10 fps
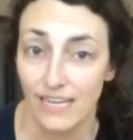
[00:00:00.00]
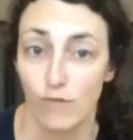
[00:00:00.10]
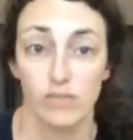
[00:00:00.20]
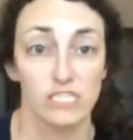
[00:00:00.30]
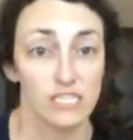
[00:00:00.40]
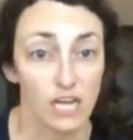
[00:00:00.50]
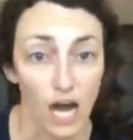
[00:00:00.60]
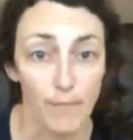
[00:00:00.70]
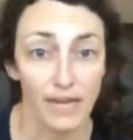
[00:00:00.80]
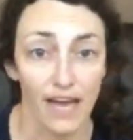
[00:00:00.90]
which is a
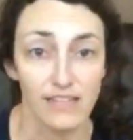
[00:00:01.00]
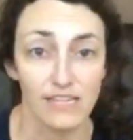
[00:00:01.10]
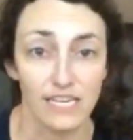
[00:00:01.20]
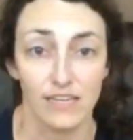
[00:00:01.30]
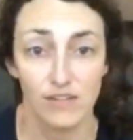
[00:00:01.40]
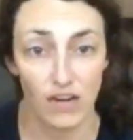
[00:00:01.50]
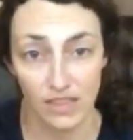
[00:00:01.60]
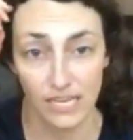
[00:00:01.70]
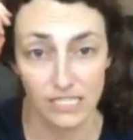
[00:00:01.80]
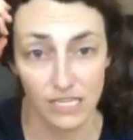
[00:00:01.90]
commonality in a lot of
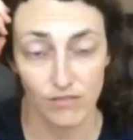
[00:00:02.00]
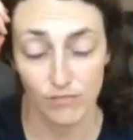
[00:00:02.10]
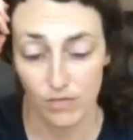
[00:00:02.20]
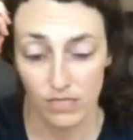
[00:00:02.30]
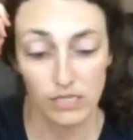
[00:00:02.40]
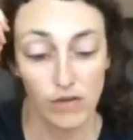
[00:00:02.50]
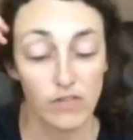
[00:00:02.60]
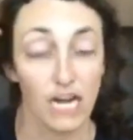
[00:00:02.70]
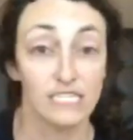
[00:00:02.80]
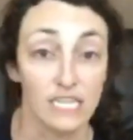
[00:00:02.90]
things that you know
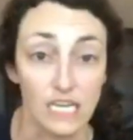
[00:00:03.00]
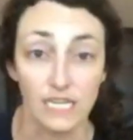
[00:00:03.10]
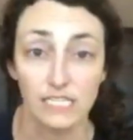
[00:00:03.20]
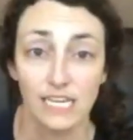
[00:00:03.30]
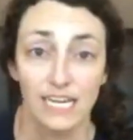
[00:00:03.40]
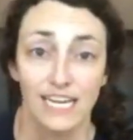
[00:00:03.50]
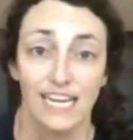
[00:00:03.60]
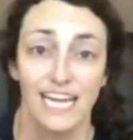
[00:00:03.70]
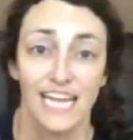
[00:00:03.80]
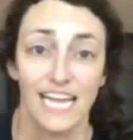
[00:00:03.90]
that I teach,
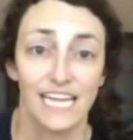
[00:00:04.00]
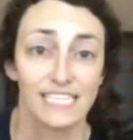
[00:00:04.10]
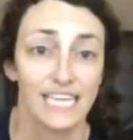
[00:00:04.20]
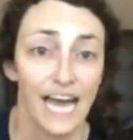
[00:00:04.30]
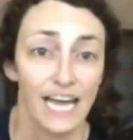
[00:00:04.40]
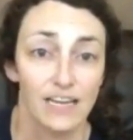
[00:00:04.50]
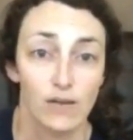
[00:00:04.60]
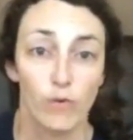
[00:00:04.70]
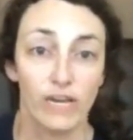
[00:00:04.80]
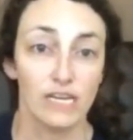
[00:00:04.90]
is that
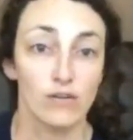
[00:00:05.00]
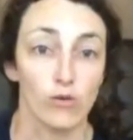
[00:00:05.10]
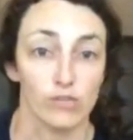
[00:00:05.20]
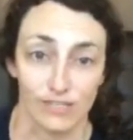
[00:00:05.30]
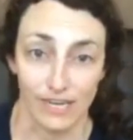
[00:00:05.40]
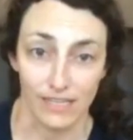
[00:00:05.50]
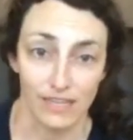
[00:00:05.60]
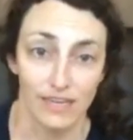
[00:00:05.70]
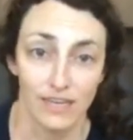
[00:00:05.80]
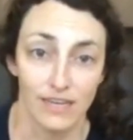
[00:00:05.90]
we need core strength.
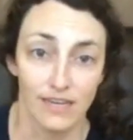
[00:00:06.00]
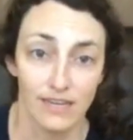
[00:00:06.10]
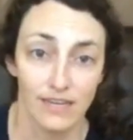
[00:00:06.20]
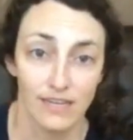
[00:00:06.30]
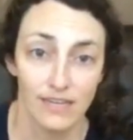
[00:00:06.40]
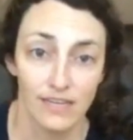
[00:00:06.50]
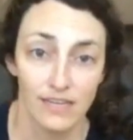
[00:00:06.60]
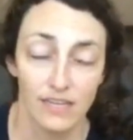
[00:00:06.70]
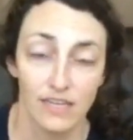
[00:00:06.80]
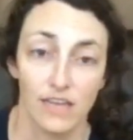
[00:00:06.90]

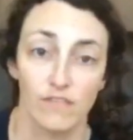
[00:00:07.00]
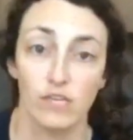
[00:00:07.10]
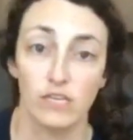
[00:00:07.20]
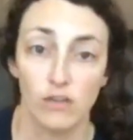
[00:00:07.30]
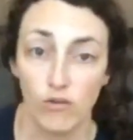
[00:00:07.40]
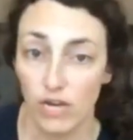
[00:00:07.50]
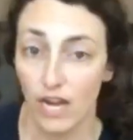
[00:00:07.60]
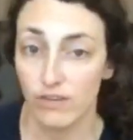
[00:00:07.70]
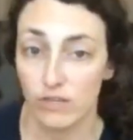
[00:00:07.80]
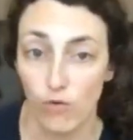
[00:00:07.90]
If you don't
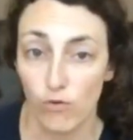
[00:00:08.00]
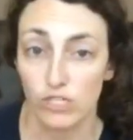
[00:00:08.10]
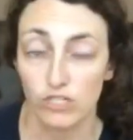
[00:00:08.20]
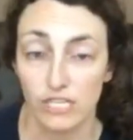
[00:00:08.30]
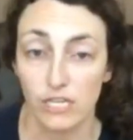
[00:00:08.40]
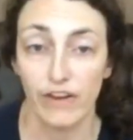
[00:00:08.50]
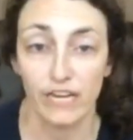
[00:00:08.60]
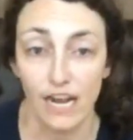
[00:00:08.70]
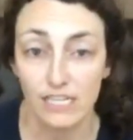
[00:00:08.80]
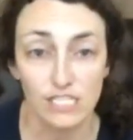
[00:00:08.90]
have your core strength going, and
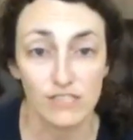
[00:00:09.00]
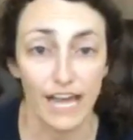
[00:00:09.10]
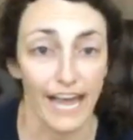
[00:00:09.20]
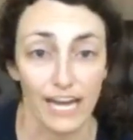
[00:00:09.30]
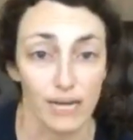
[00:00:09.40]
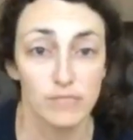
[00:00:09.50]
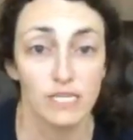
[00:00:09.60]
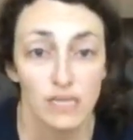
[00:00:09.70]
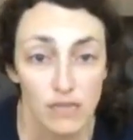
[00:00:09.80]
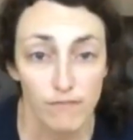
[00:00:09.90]
not just abs,
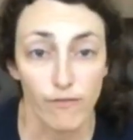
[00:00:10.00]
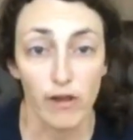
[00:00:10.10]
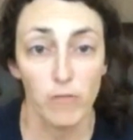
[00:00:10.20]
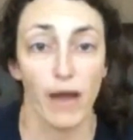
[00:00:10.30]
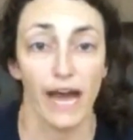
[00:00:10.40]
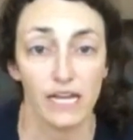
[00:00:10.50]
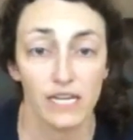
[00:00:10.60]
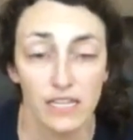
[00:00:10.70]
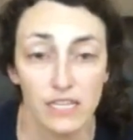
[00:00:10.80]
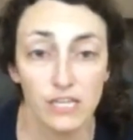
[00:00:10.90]
front and back,
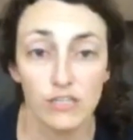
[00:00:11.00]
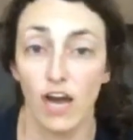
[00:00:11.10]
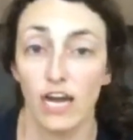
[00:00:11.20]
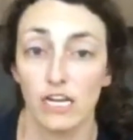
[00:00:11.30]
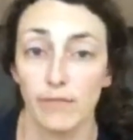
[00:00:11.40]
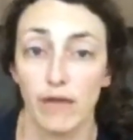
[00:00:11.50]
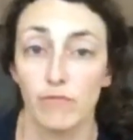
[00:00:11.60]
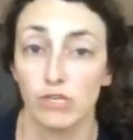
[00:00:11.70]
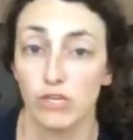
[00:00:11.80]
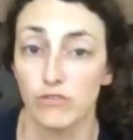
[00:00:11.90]
then you're not going to be able
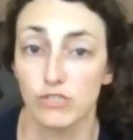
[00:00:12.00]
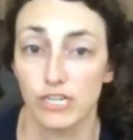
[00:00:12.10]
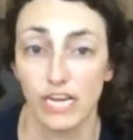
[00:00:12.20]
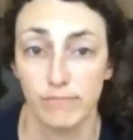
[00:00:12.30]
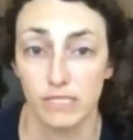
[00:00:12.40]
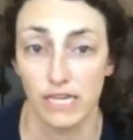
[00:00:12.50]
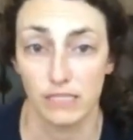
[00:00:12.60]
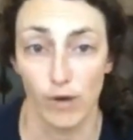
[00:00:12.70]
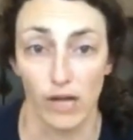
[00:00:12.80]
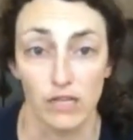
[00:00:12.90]
to use your hips as
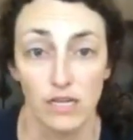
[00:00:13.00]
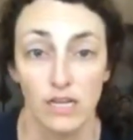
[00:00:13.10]
well.